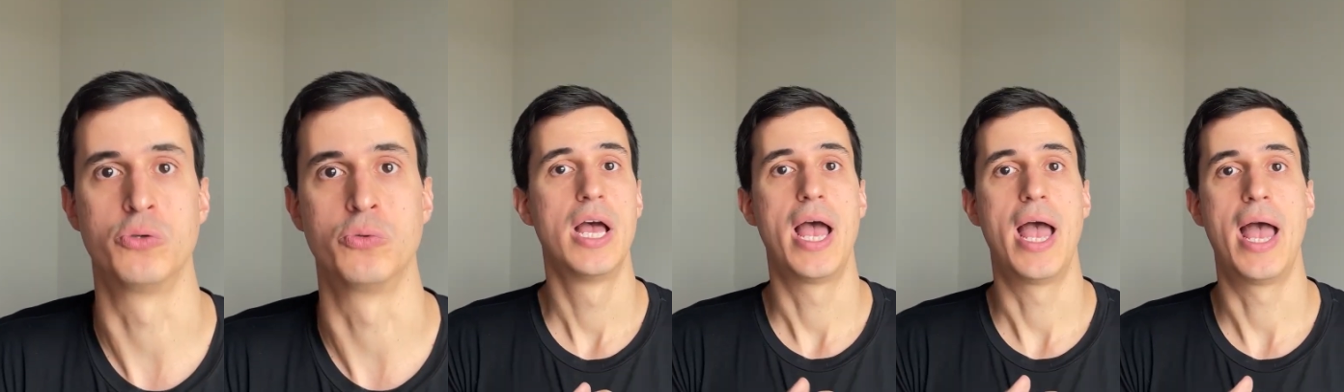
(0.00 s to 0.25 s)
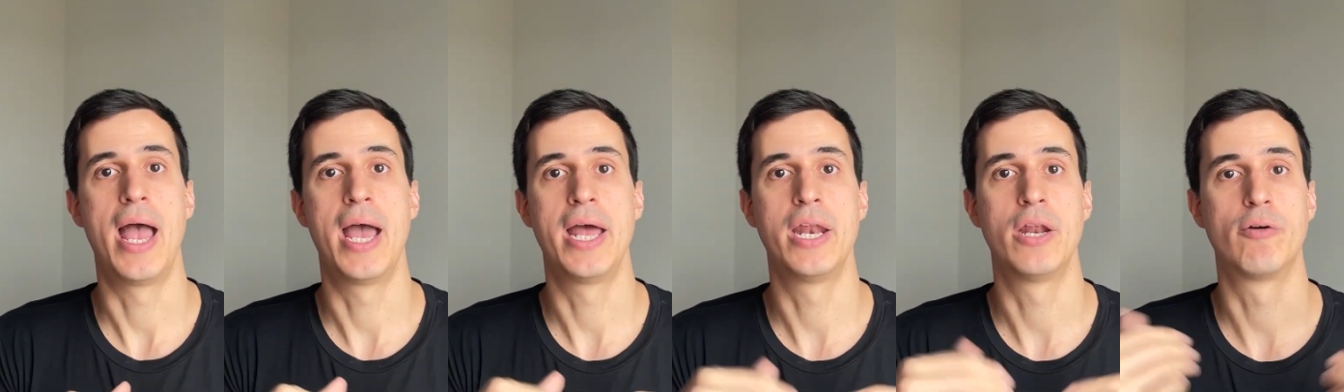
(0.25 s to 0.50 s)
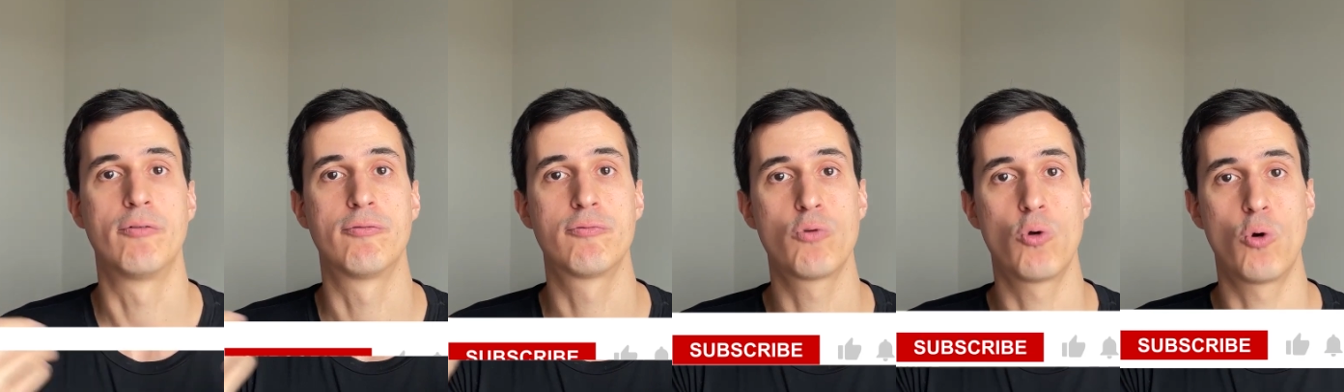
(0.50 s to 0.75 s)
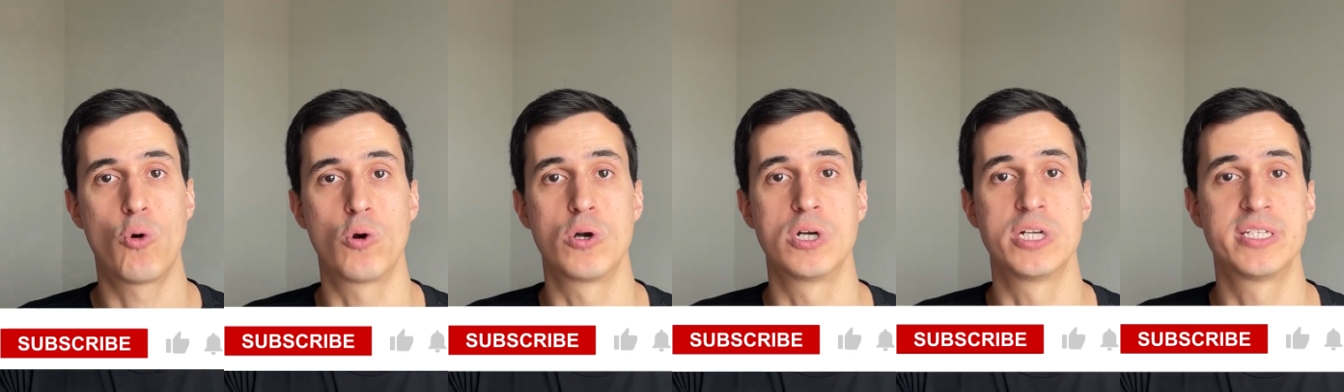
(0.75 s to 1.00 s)
And of
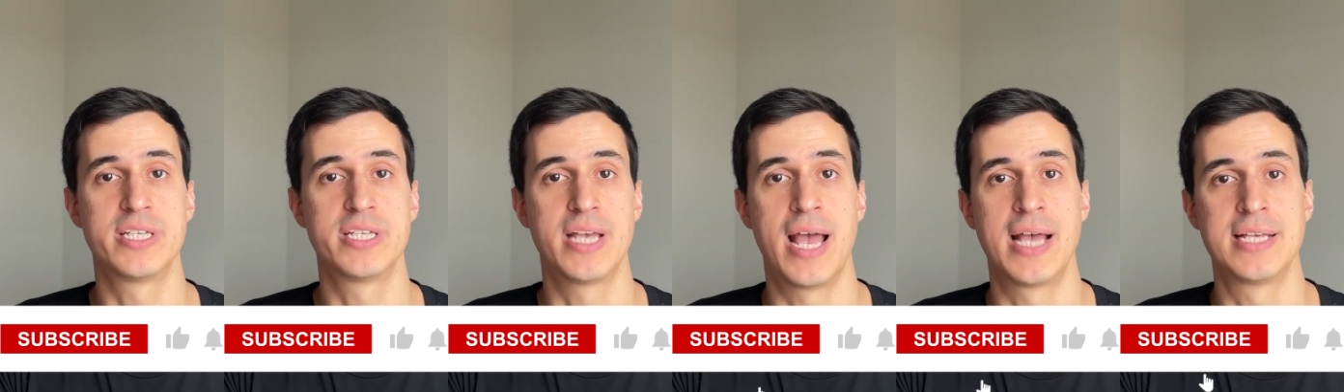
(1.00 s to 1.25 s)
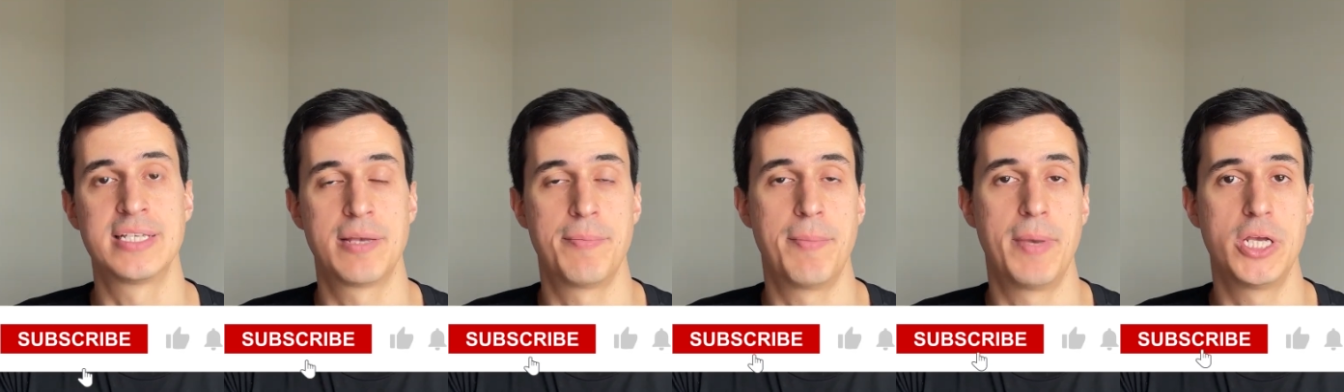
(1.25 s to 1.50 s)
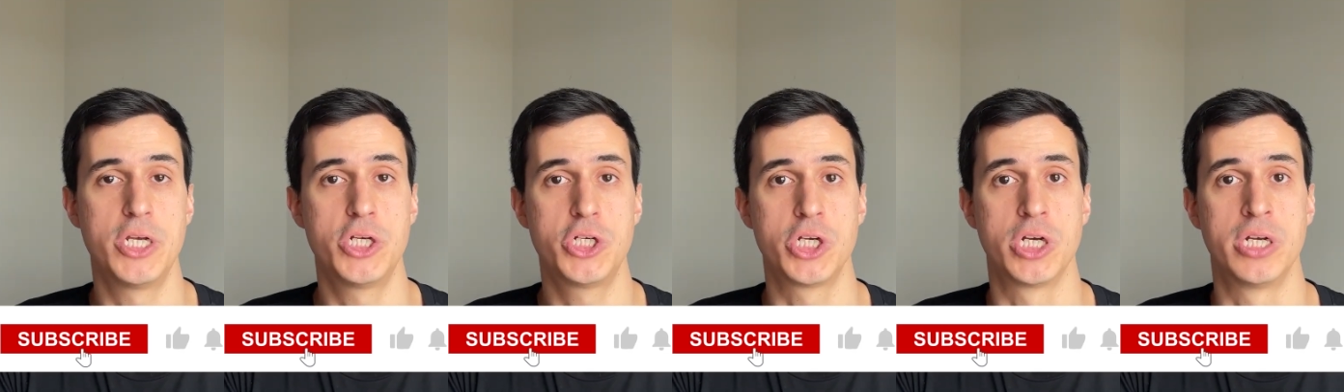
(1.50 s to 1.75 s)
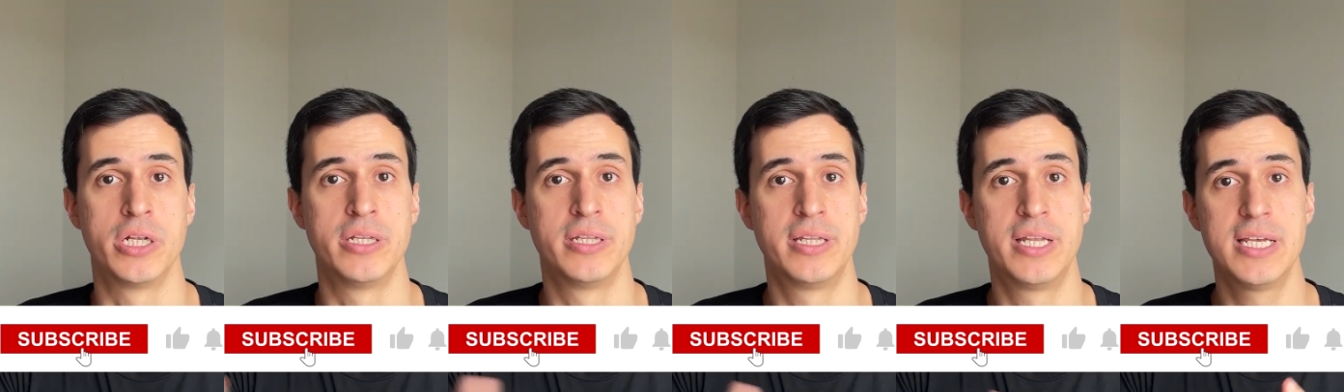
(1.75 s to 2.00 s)
course, as I
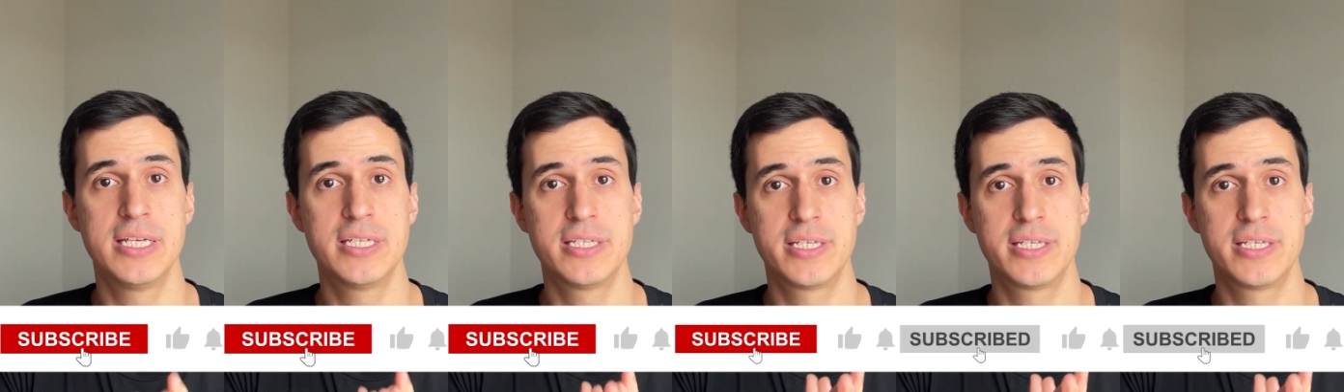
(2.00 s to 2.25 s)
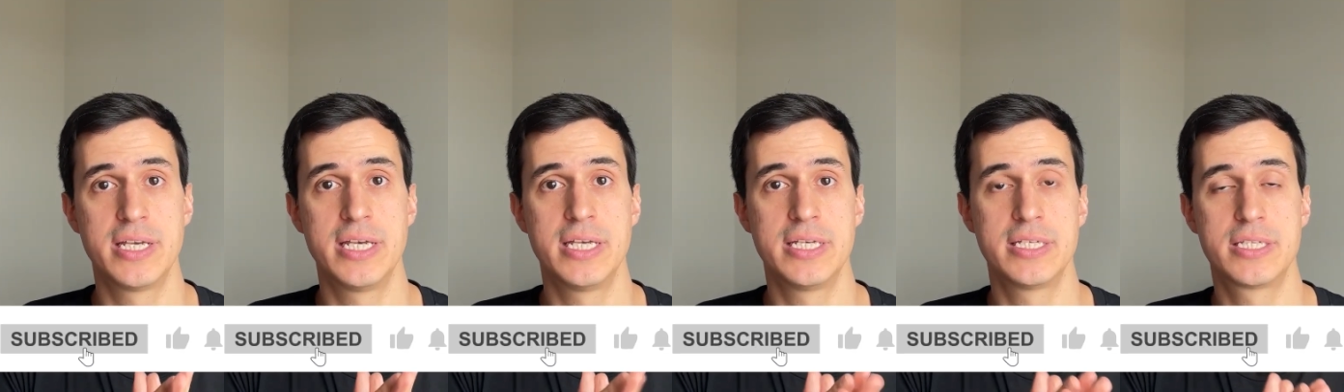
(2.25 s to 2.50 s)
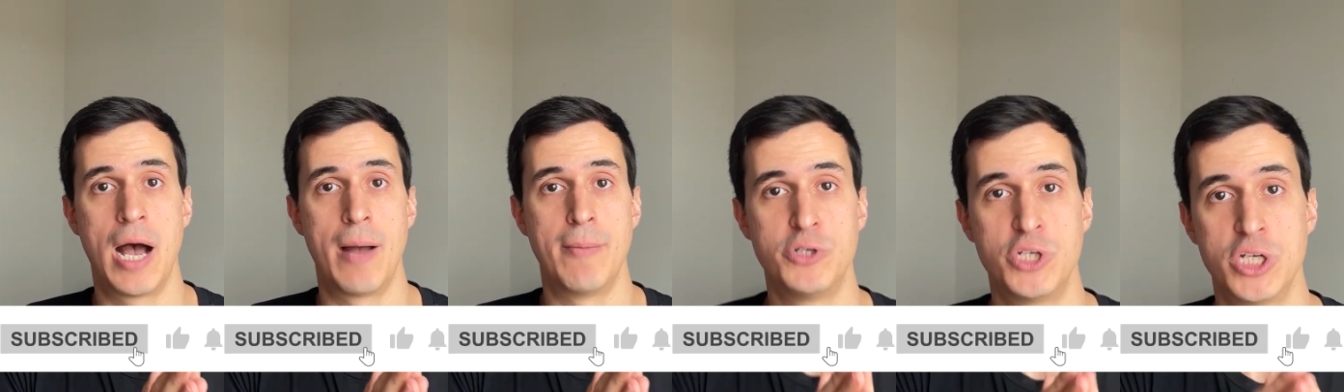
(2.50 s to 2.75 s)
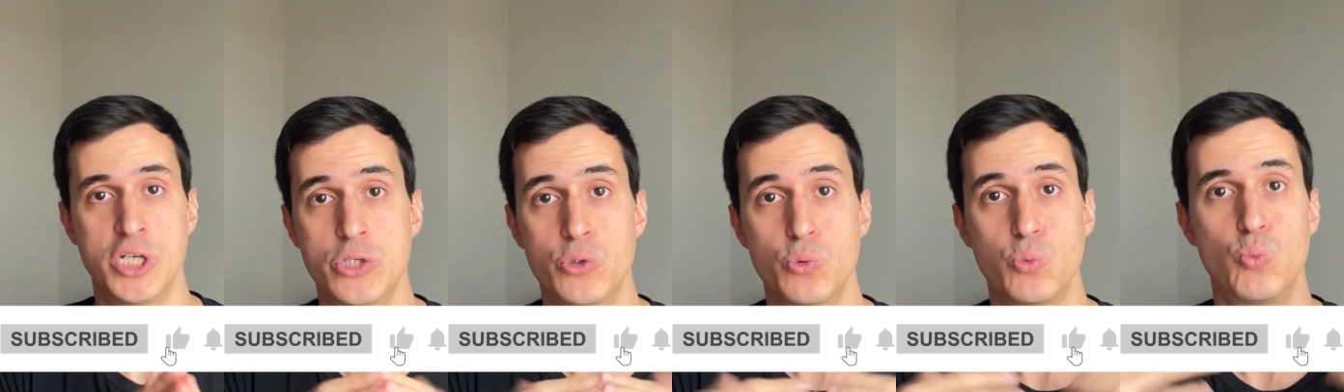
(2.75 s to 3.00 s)
mentioned, this is
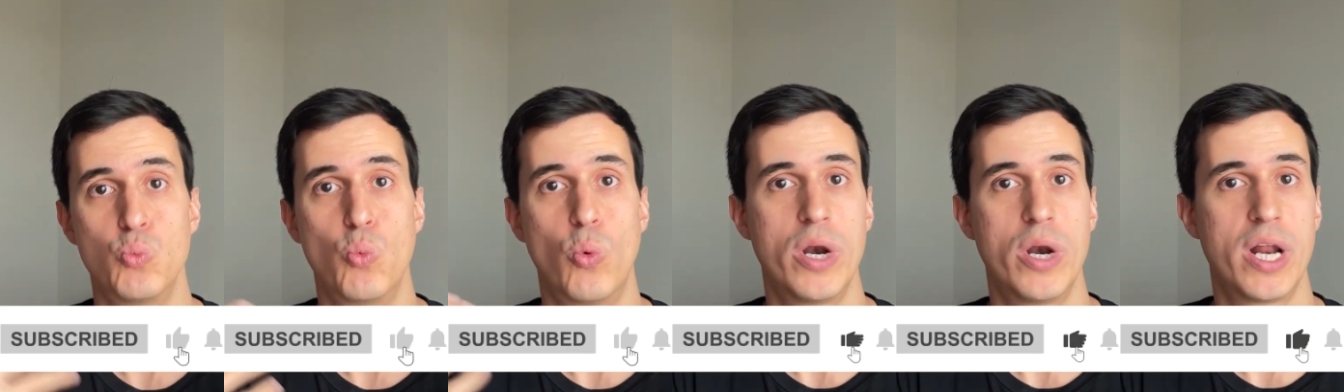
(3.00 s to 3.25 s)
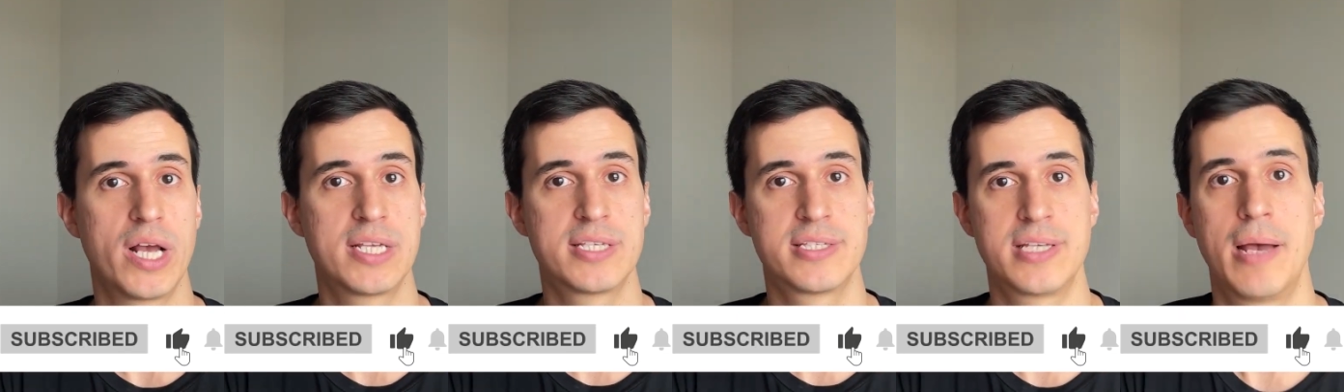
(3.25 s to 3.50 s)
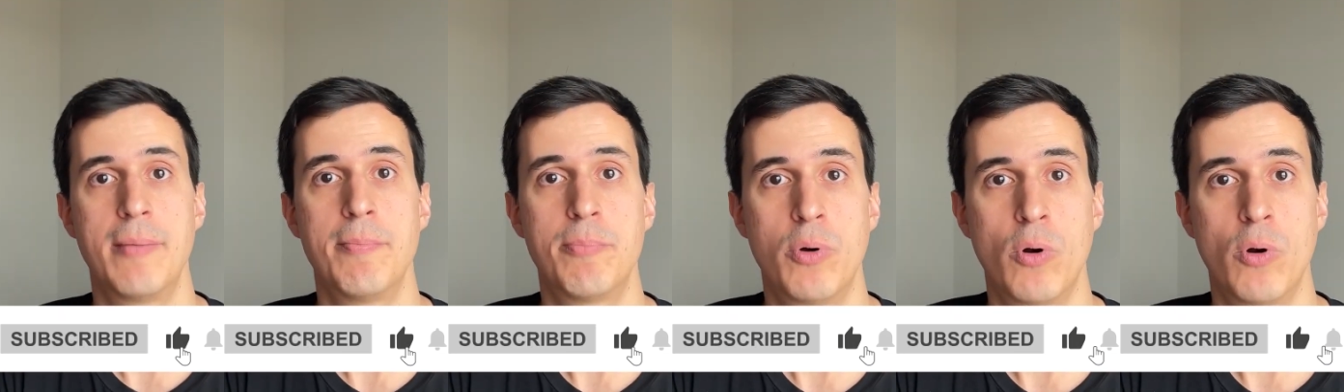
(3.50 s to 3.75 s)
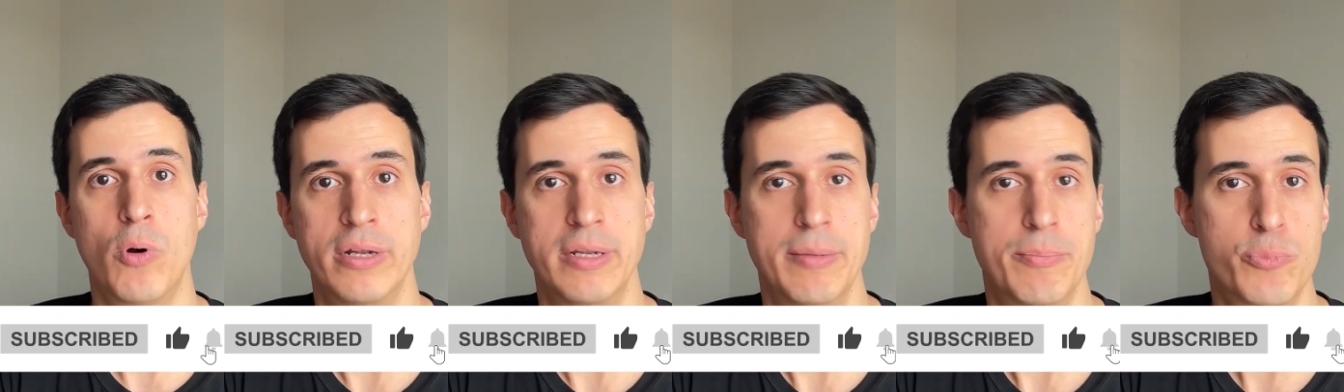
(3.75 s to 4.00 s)
just one example
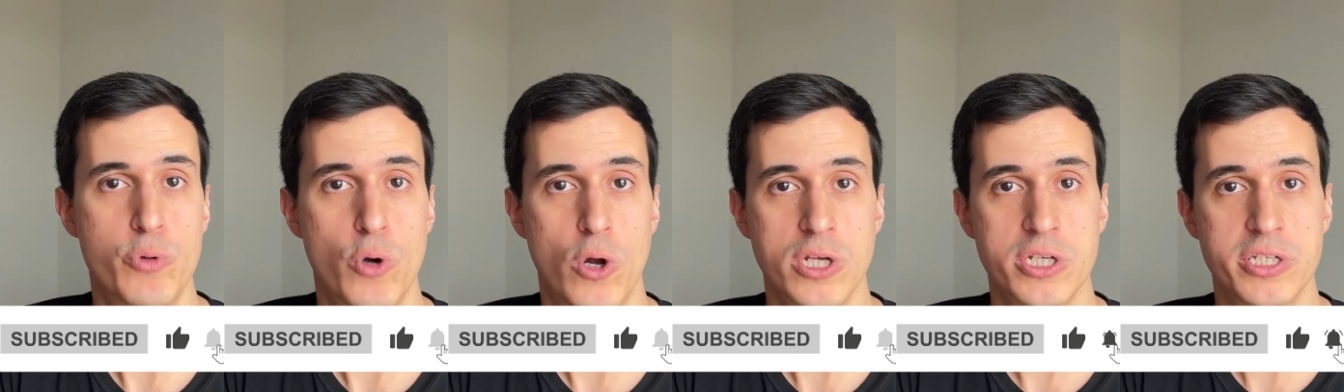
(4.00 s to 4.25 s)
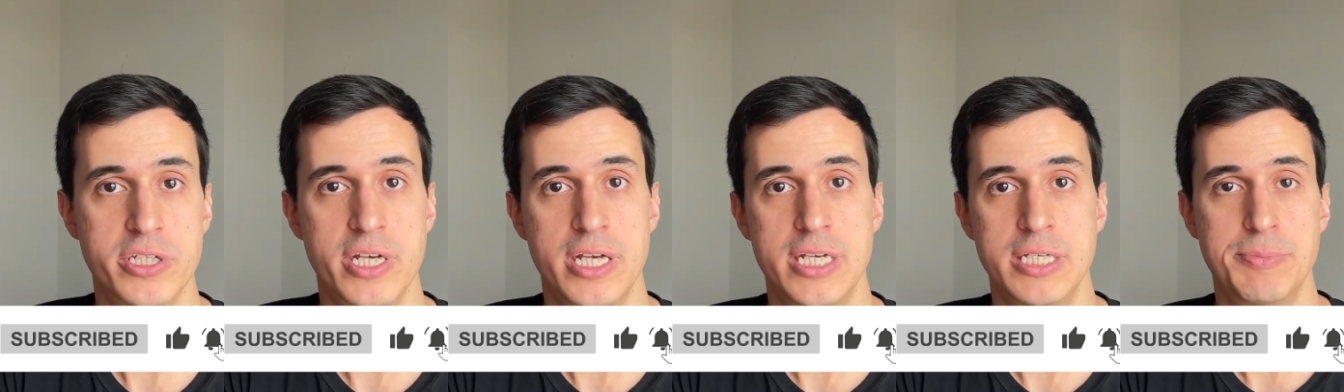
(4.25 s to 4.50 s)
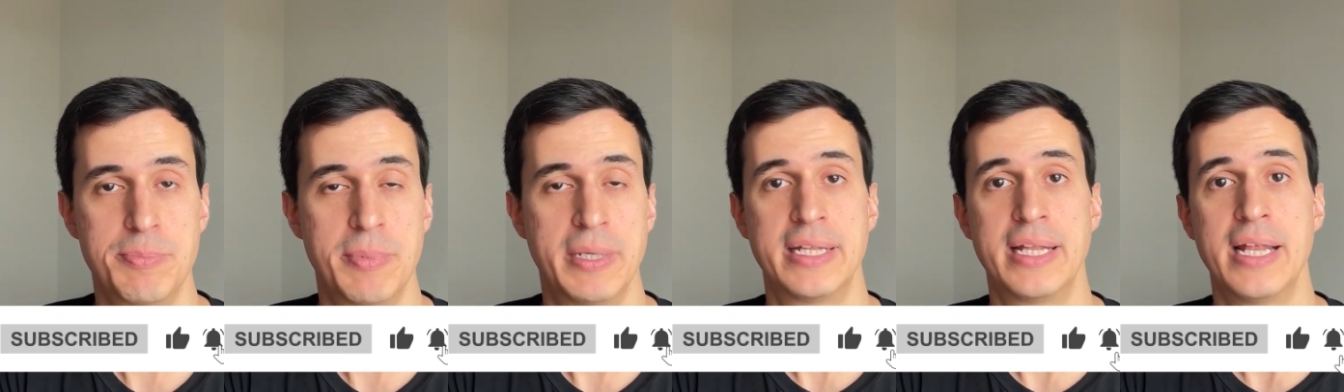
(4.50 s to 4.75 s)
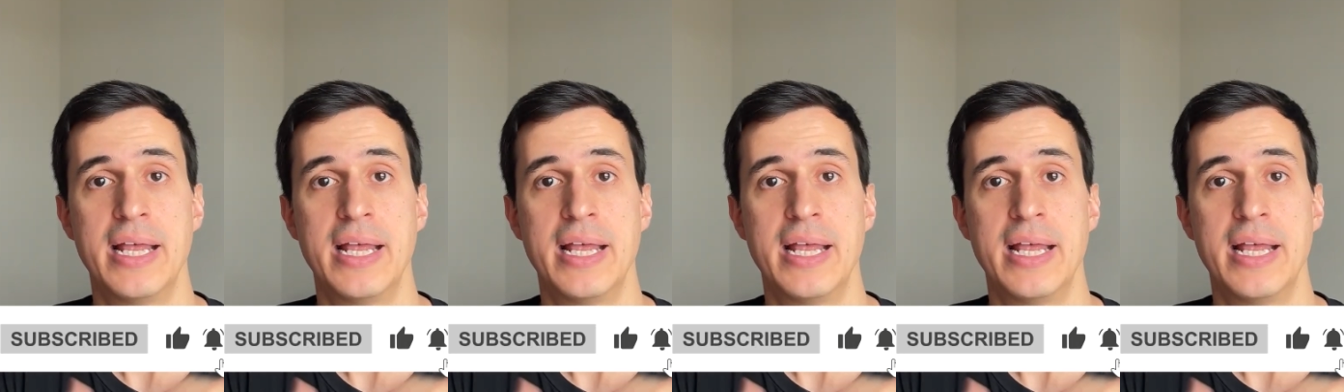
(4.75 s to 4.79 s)
of the process, but